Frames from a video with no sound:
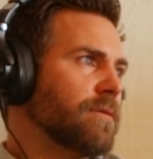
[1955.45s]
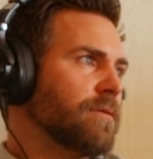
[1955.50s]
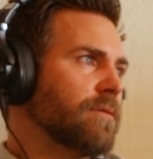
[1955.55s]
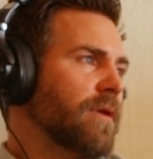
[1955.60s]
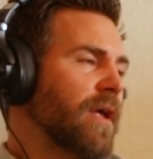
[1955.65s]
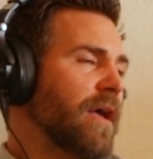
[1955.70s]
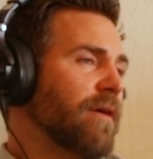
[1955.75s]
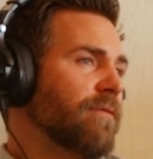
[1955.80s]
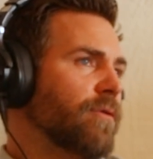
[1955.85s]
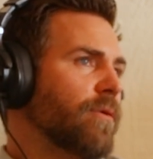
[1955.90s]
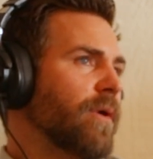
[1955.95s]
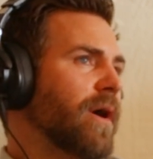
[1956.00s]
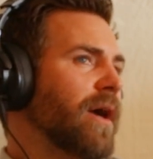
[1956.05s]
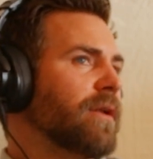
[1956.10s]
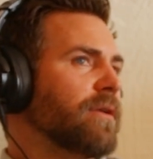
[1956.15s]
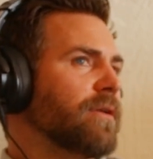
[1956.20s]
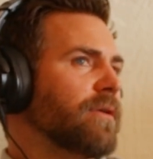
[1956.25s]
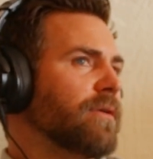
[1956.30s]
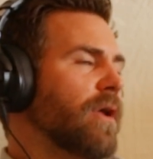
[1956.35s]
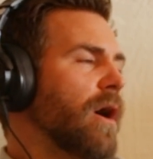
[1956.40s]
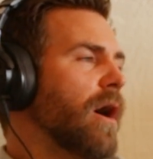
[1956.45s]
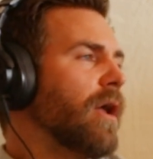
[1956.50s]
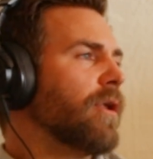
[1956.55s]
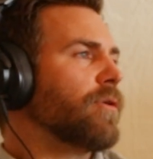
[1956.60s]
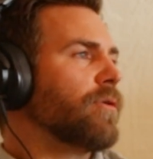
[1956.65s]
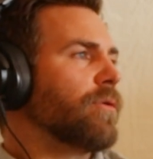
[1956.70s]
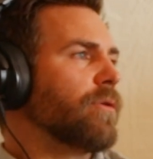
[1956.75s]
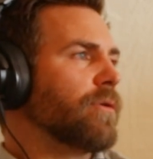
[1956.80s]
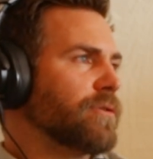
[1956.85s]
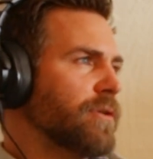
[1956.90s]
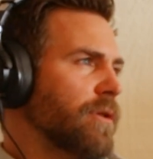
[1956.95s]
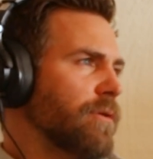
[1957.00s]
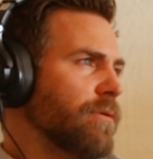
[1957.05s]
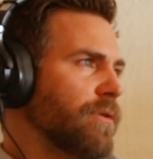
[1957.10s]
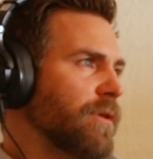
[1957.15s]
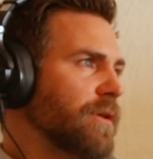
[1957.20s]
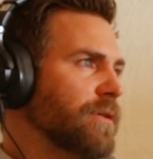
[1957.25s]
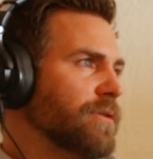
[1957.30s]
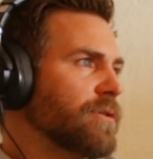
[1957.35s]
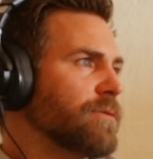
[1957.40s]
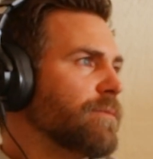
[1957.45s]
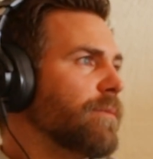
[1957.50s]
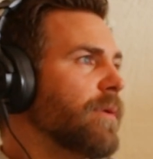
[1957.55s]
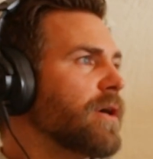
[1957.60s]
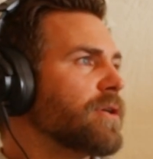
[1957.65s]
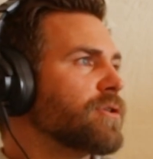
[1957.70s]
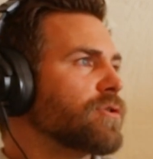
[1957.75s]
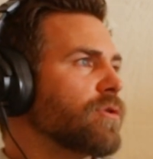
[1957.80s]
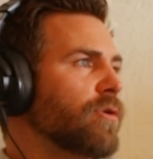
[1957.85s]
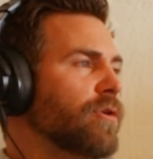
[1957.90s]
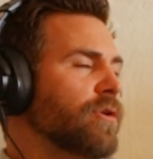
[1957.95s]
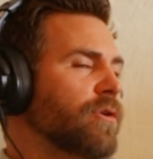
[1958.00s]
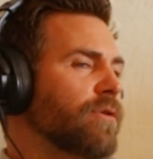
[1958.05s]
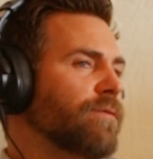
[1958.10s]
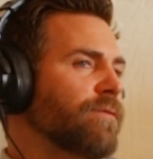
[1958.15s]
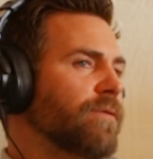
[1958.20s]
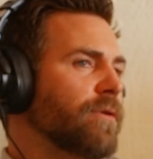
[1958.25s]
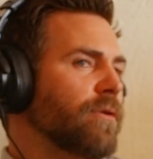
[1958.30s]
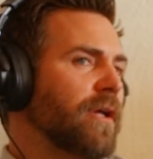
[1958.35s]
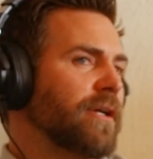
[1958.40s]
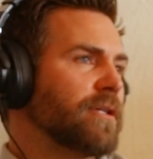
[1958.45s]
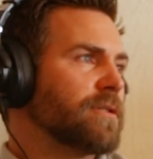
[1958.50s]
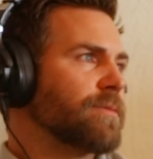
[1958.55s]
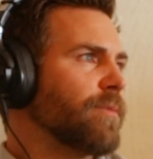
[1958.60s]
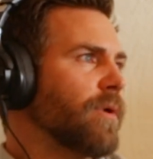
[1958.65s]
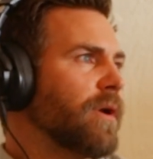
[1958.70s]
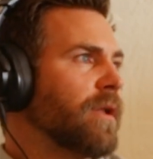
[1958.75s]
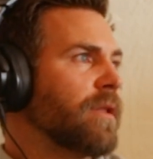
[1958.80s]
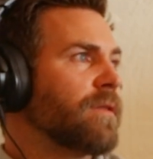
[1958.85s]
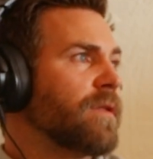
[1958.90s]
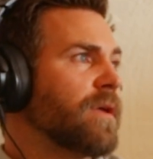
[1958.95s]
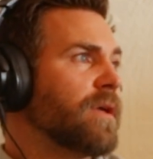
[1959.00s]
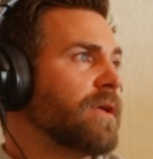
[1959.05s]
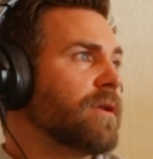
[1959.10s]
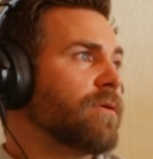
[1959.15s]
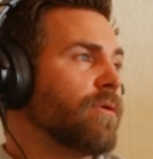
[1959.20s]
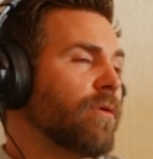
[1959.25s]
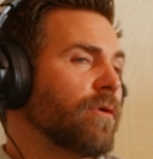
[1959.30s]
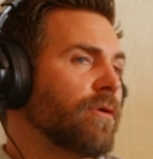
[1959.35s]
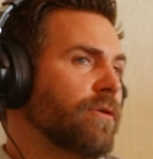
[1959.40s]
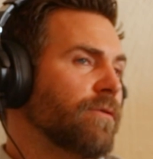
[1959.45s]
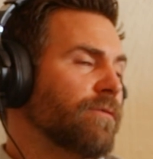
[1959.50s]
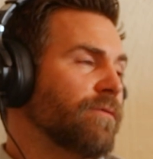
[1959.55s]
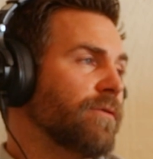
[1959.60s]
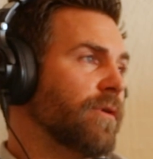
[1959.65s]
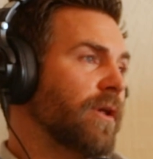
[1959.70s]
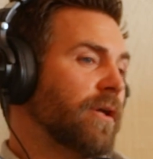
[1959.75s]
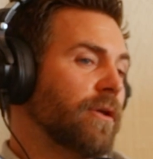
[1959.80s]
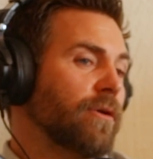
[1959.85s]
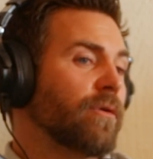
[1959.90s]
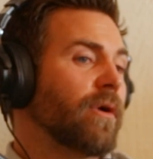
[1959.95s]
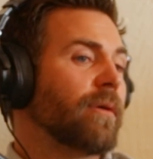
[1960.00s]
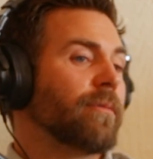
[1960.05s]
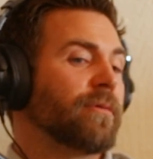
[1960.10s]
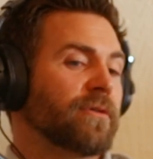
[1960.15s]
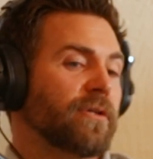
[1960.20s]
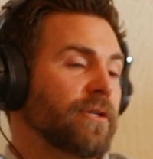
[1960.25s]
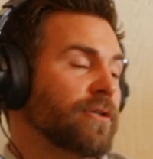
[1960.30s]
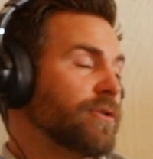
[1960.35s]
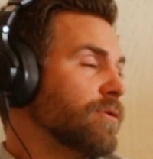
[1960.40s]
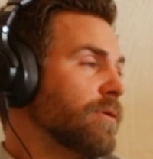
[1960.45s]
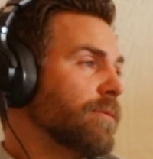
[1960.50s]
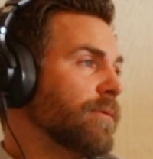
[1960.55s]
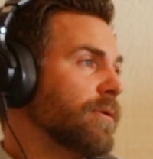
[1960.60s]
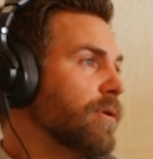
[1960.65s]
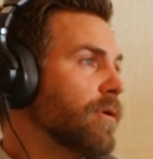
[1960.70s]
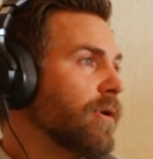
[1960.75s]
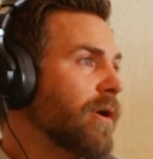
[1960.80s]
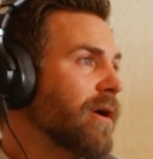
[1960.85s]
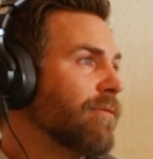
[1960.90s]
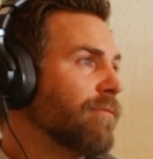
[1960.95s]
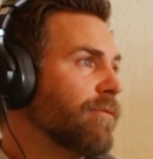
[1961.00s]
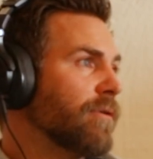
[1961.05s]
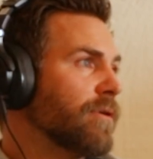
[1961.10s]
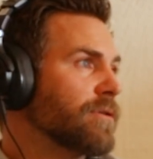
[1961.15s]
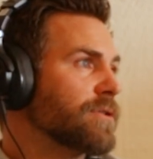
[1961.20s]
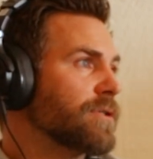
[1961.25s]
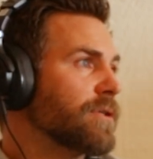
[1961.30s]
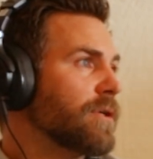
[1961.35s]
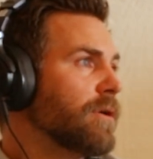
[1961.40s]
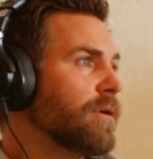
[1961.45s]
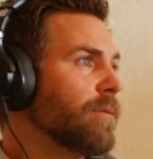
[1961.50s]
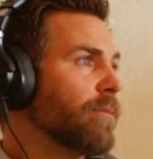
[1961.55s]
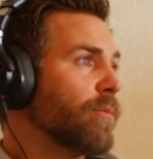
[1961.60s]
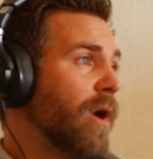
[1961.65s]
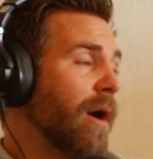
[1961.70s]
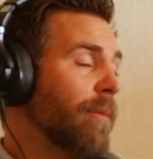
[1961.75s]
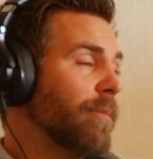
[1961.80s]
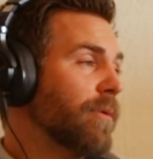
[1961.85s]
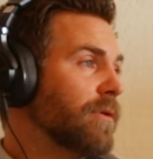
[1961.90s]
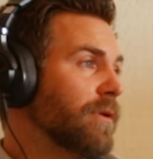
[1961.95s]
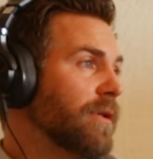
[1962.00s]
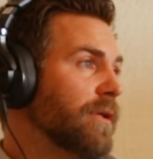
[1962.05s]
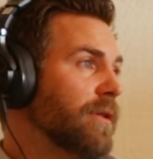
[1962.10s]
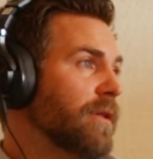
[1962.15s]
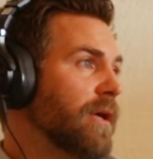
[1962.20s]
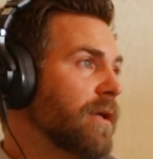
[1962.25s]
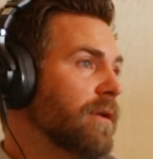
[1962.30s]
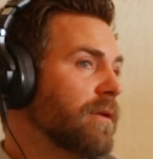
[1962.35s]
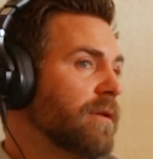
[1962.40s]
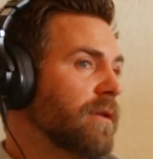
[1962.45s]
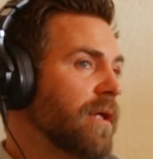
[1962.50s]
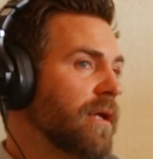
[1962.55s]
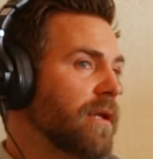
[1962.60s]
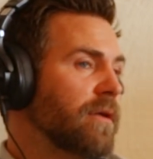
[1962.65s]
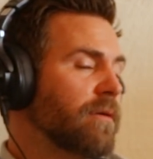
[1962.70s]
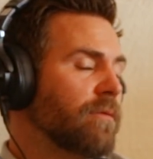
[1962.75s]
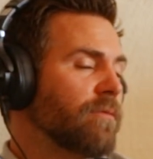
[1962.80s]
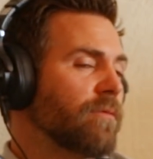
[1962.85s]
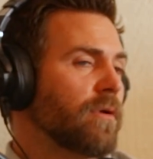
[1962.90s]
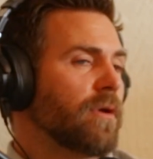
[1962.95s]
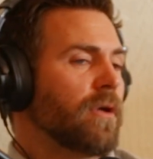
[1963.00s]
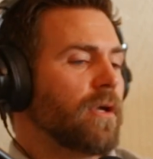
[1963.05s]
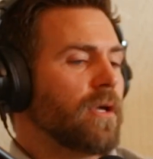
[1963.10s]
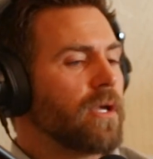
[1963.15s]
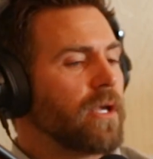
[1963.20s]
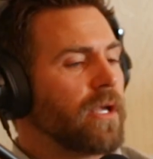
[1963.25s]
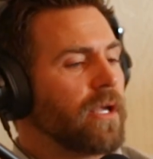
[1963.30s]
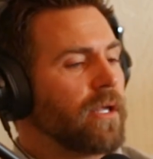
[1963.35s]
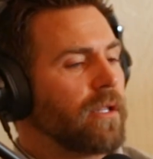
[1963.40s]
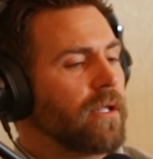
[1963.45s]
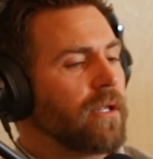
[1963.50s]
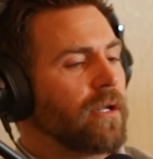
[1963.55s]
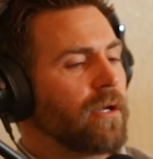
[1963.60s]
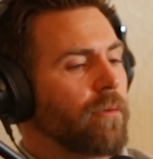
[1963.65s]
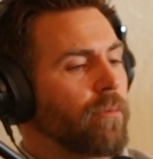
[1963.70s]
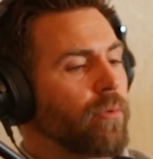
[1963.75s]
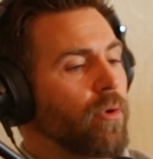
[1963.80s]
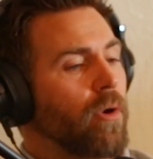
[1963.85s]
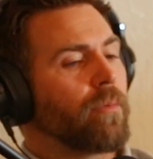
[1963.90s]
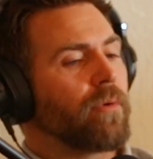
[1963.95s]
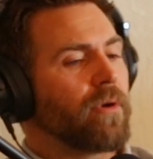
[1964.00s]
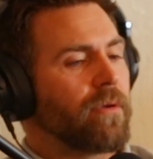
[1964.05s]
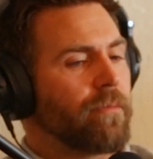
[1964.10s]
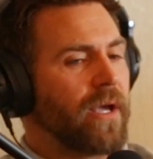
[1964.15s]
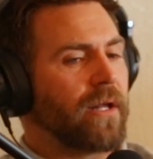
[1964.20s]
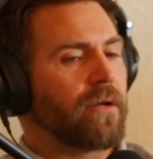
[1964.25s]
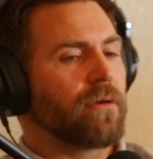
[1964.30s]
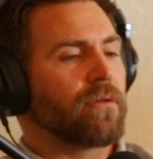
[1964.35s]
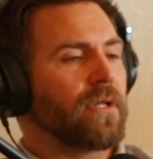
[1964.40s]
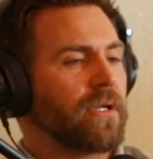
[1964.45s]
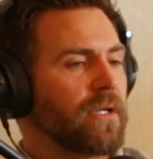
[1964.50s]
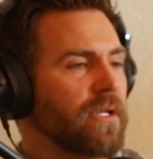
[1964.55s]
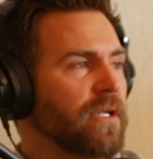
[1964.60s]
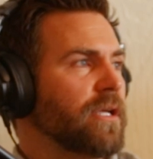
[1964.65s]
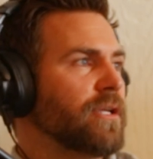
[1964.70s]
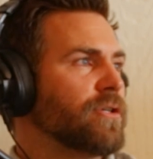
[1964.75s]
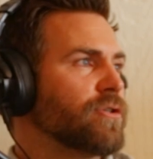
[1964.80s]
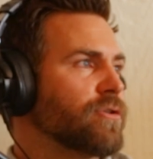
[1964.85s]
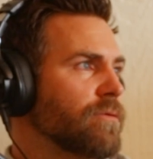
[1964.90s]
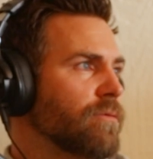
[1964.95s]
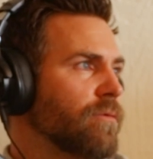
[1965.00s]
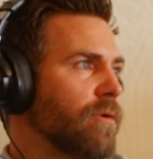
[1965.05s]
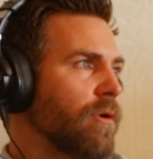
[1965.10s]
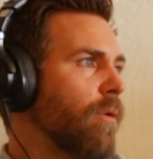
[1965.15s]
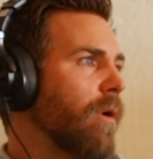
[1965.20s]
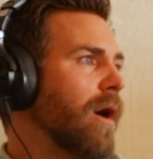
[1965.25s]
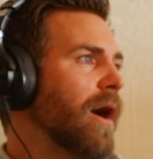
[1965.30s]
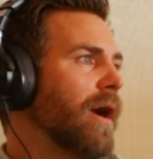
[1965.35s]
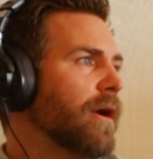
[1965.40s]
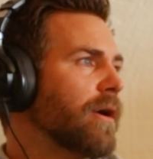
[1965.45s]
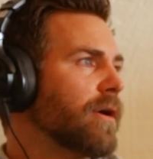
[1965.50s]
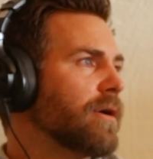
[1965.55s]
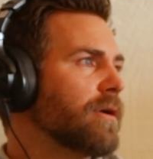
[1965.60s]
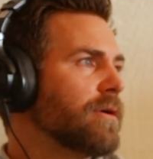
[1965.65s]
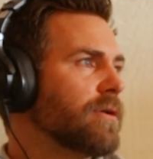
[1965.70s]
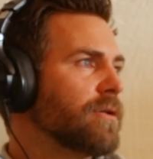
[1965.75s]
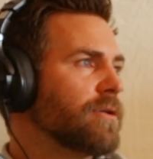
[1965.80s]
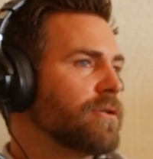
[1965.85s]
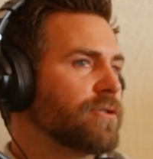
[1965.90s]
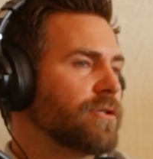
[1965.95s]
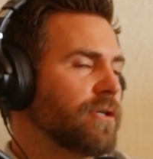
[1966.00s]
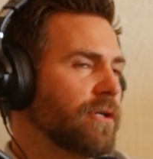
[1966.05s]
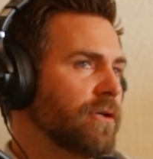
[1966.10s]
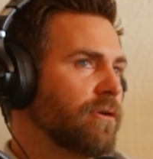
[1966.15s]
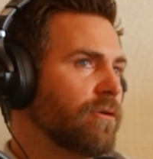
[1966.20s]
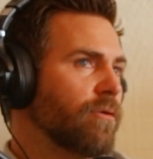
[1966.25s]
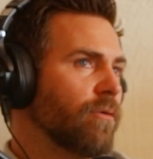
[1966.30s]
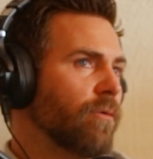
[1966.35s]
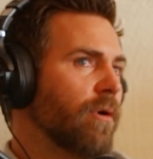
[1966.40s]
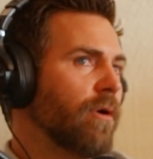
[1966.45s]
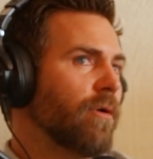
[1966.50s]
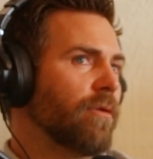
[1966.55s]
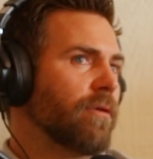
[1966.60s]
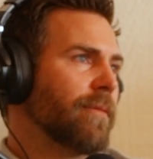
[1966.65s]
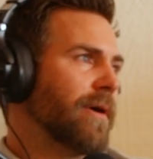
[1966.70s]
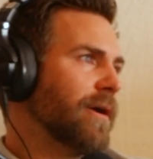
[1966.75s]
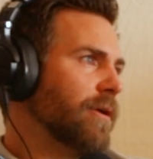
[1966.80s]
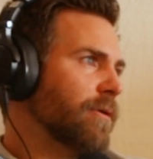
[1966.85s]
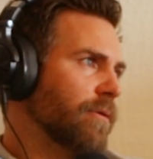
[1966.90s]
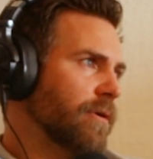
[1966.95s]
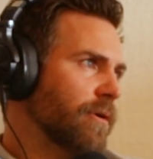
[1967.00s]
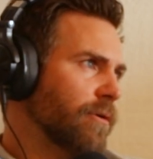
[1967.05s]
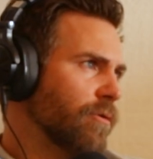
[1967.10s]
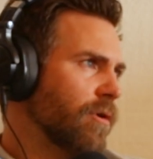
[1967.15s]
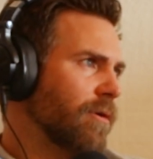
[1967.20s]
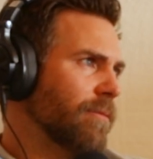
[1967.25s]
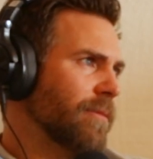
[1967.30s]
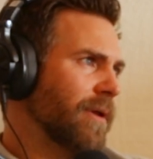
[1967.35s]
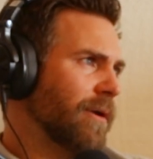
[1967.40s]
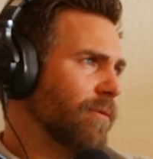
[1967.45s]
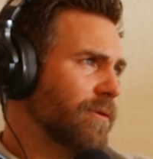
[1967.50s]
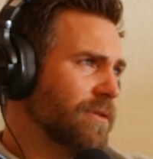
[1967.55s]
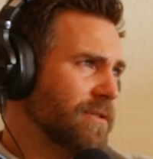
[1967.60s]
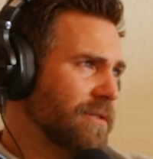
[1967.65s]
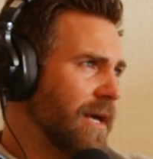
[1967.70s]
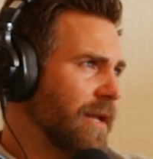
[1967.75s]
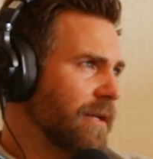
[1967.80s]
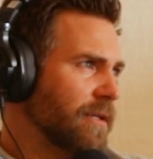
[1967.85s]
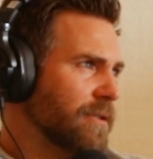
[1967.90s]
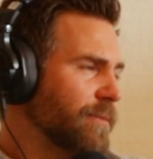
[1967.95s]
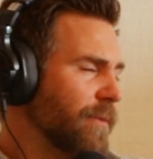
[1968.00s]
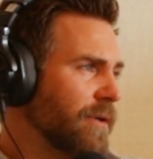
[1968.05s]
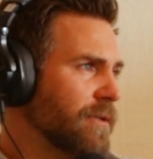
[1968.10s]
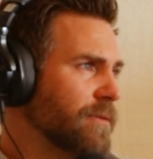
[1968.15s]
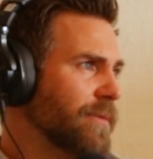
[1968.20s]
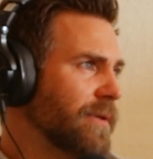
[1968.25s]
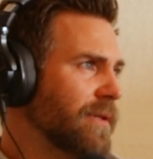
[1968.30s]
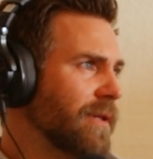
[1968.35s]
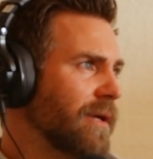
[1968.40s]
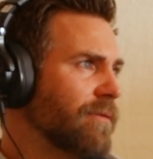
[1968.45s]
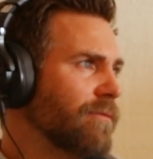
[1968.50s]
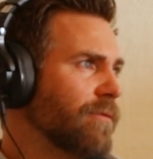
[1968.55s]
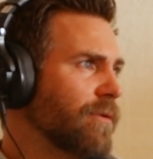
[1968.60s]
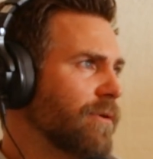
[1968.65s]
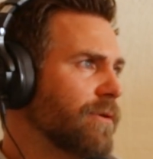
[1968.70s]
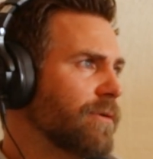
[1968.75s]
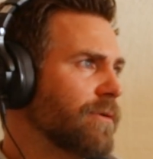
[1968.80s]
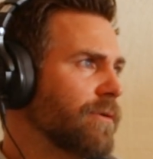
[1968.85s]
have you had to not do those other things as much, or do you feel like spread thin, or do you feel like you're able to distribute your efforts properly that in an appropriate manner that each require to grow them how you want to grow them? Like what's that experience been like for you?